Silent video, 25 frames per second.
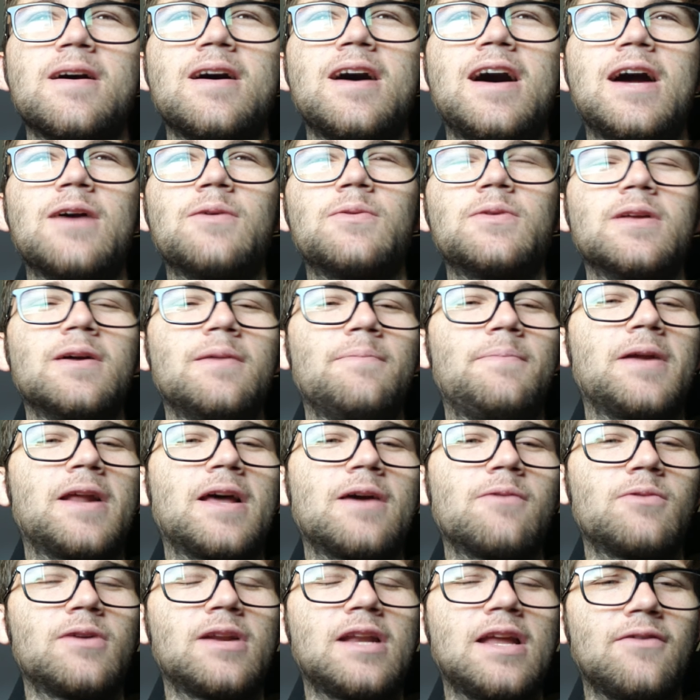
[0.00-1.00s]
I
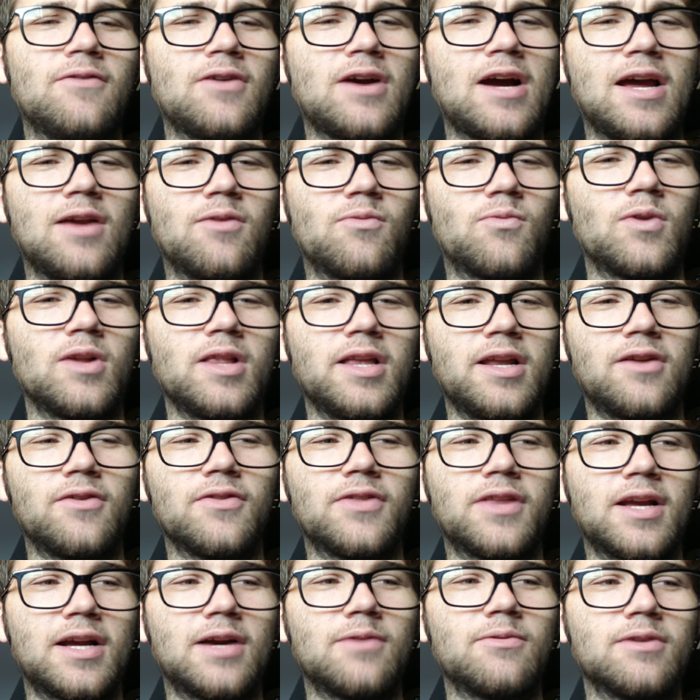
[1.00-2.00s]
really
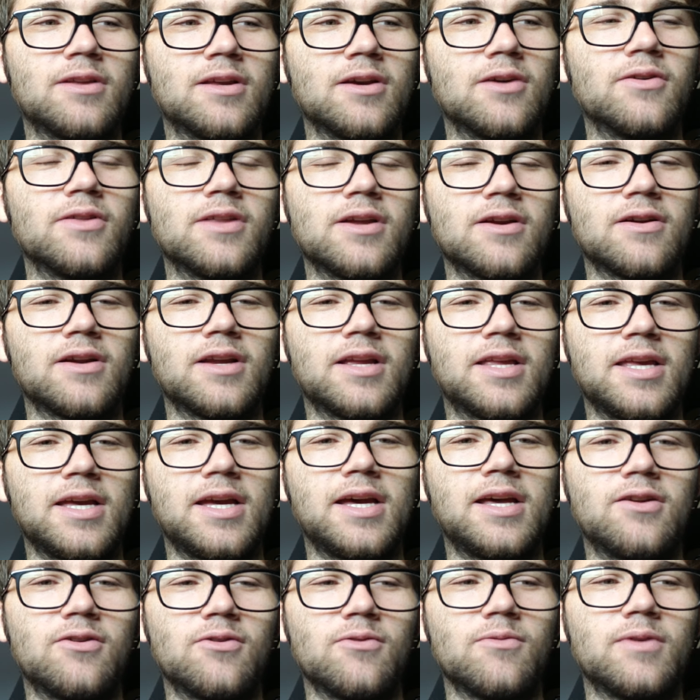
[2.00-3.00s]
don't think I would go there
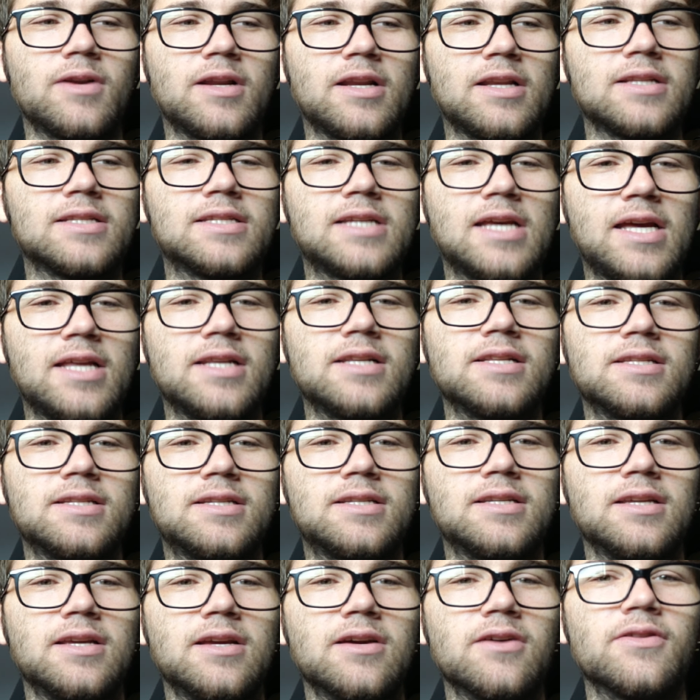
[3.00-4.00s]
again or would
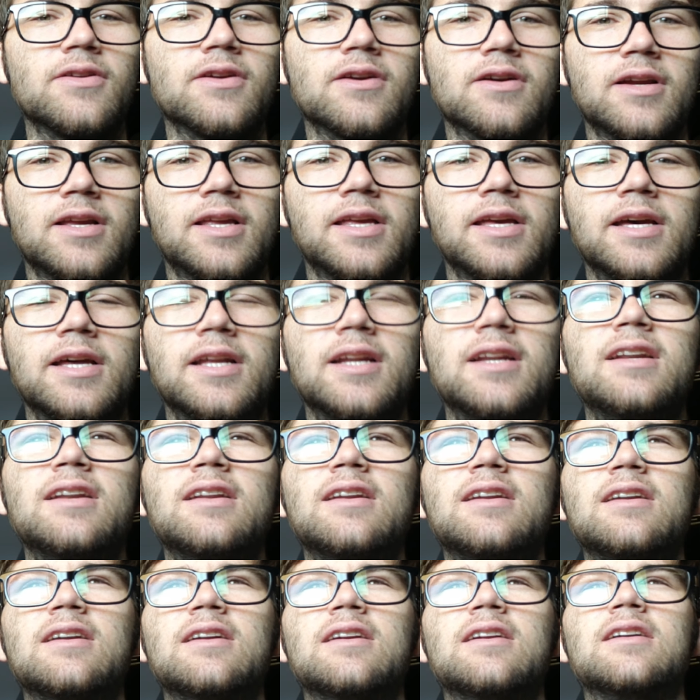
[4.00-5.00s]
intend to go there again.
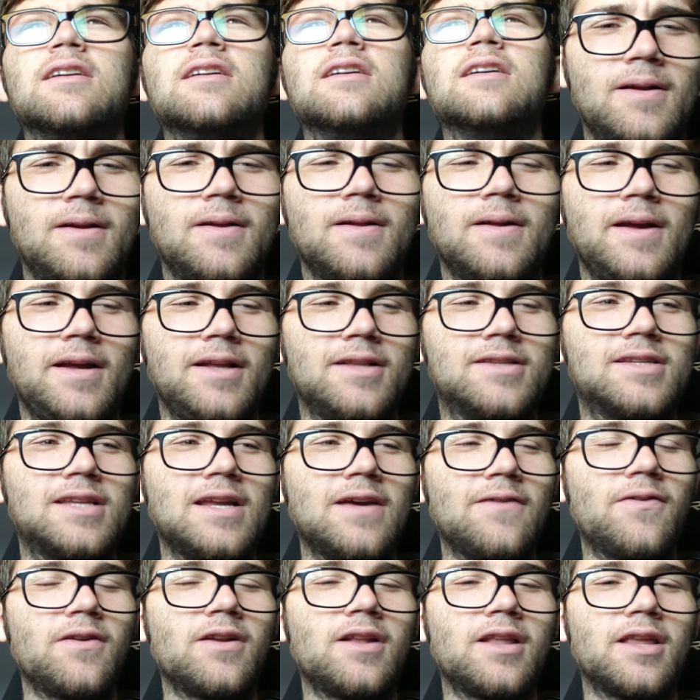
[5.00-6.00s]

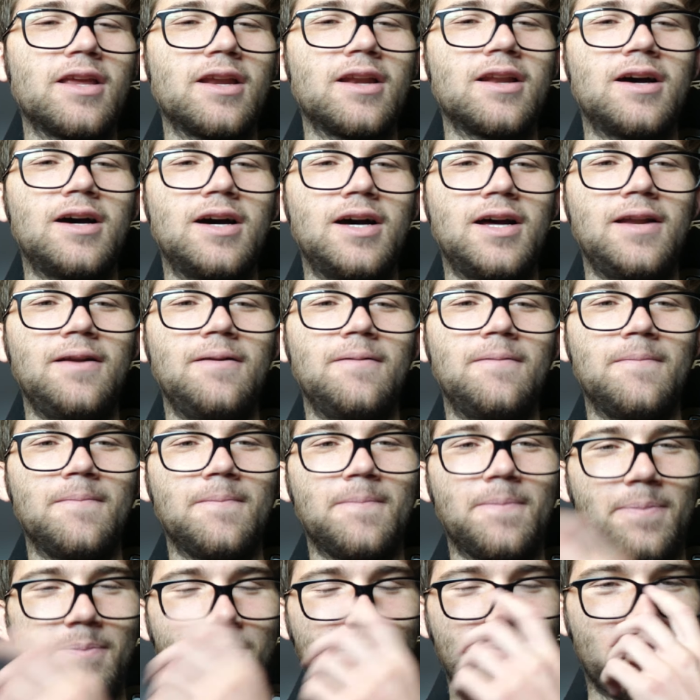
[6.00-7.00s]
It's definitely not
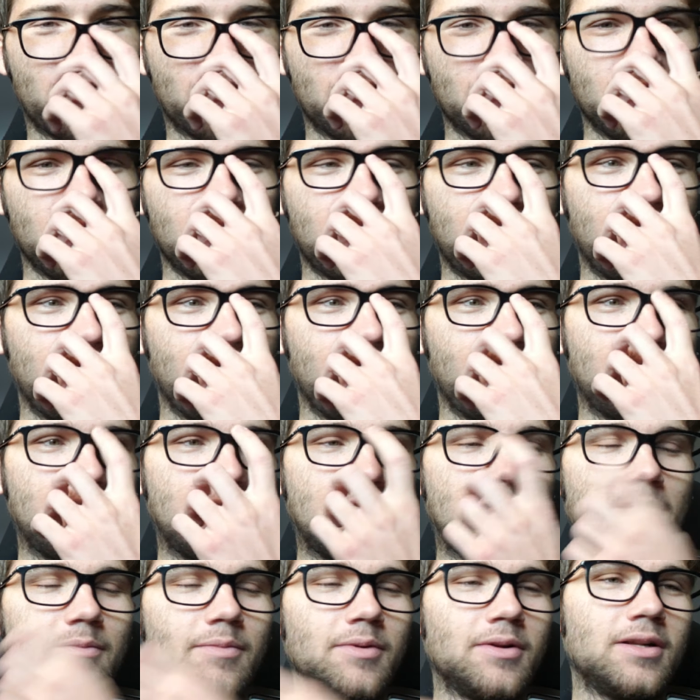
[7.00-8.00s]
borderline
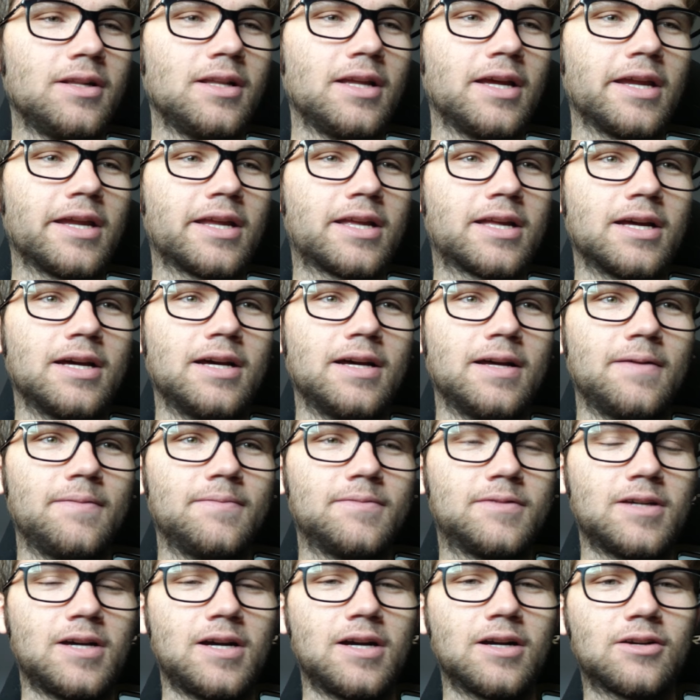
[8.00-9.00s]
inedible like
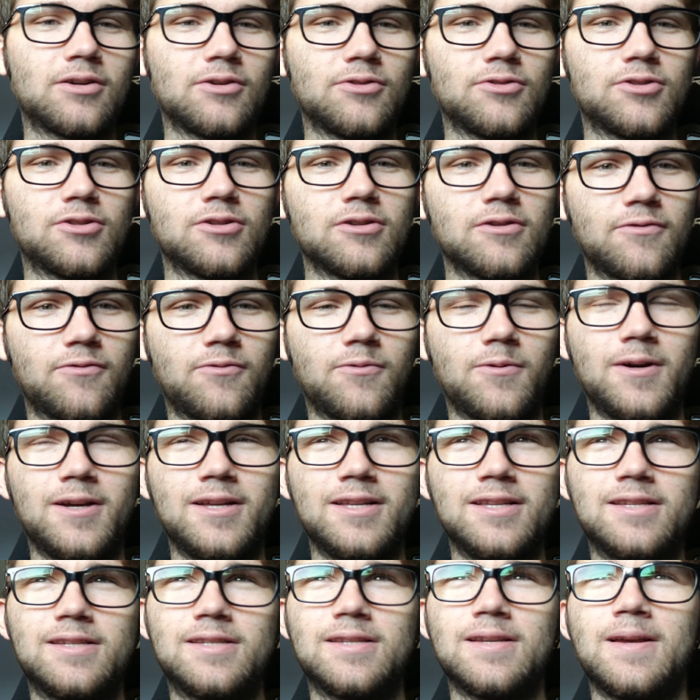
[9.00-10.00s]
Taco Surf
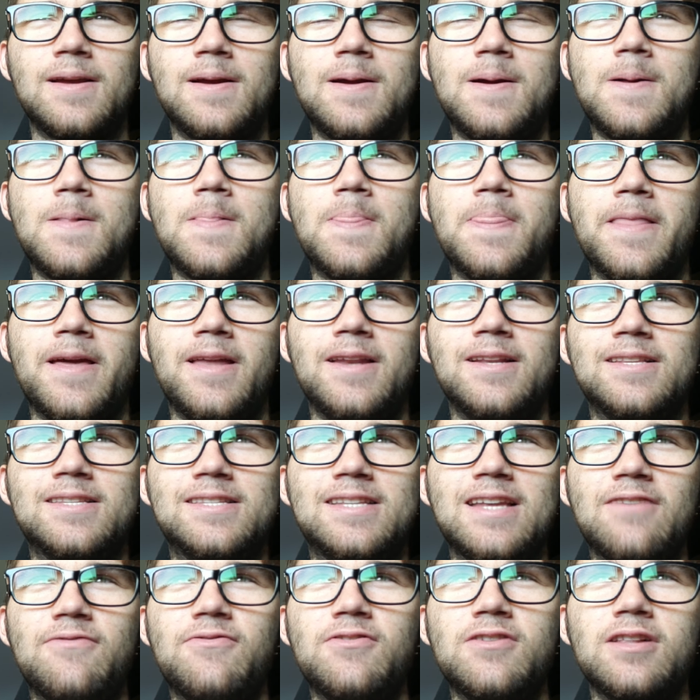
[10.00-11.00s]
was, and
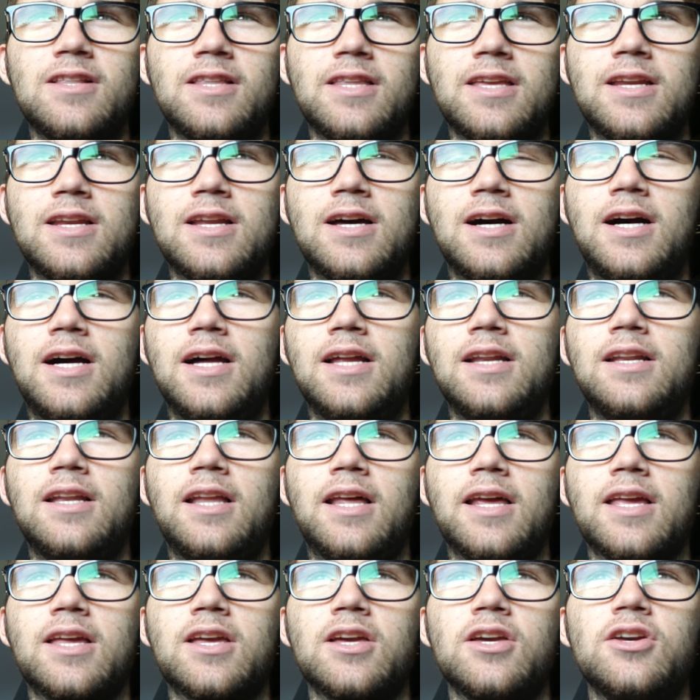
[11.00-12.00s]
it's definitely not
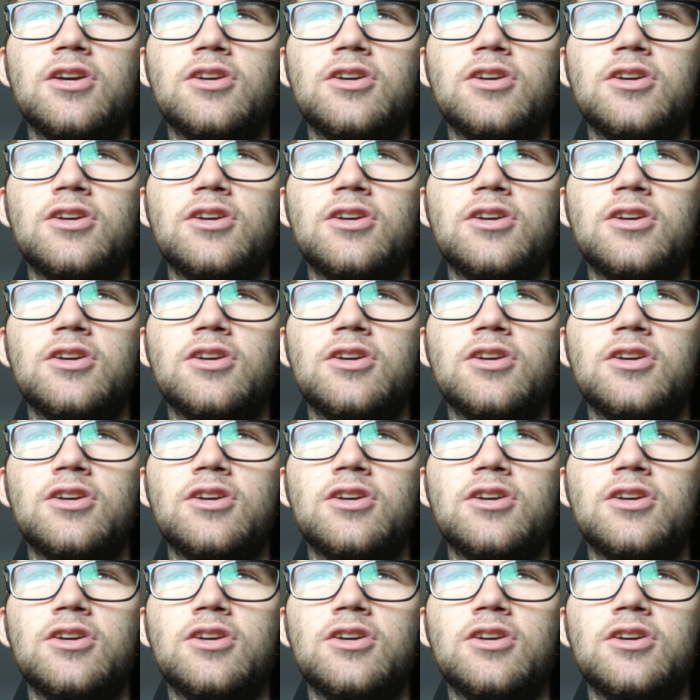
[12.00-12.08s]
like